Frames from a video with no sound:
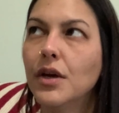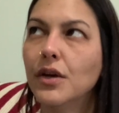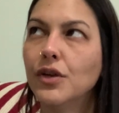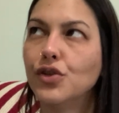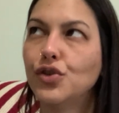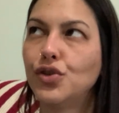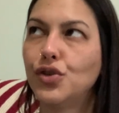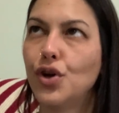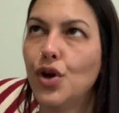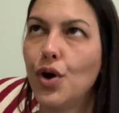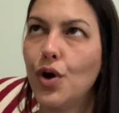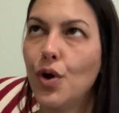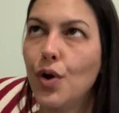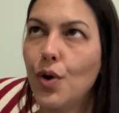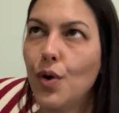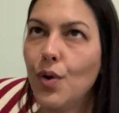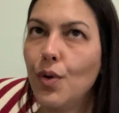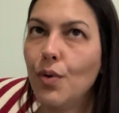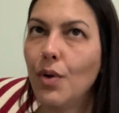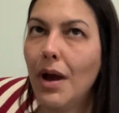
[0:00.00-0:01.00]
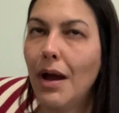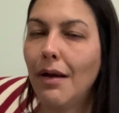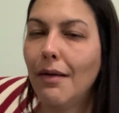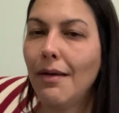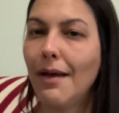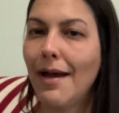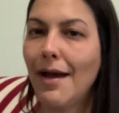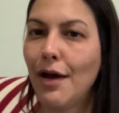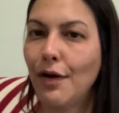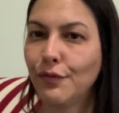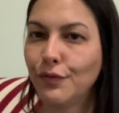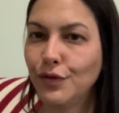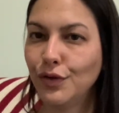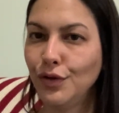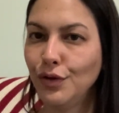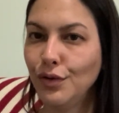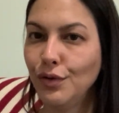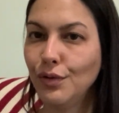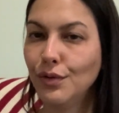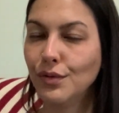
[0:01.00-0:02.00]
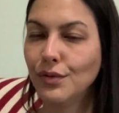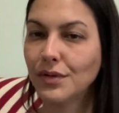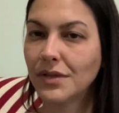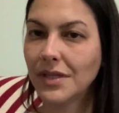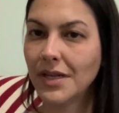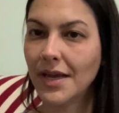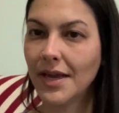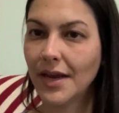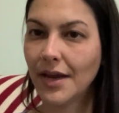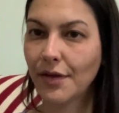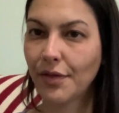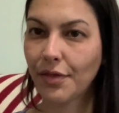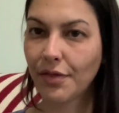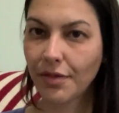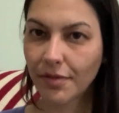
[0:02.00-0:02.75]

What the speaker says: so I'll have to use like